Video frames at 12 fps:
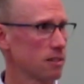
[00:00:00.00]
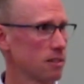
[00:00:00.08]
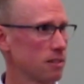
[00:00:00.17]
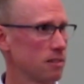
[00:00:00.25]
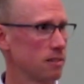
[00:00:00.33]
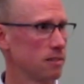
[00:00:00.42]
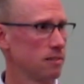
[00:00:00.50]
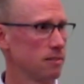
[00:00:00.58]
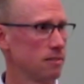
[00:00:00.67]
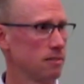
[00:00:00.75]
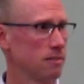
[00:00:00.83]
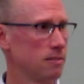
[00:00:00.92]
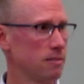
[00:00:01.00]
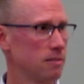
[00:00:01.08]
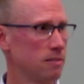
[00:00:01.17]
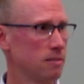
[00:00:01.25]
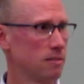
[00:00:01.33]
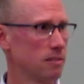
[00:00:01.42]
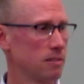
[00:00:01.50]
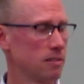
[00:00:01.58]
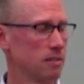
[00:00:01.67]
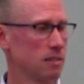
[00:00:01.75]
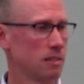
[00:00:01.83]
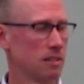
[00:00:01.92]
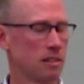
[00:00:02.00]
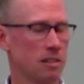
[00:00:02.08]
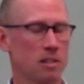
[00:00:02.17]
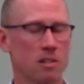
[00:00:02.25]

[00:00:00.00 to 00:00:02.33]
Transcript: Nobody speaks.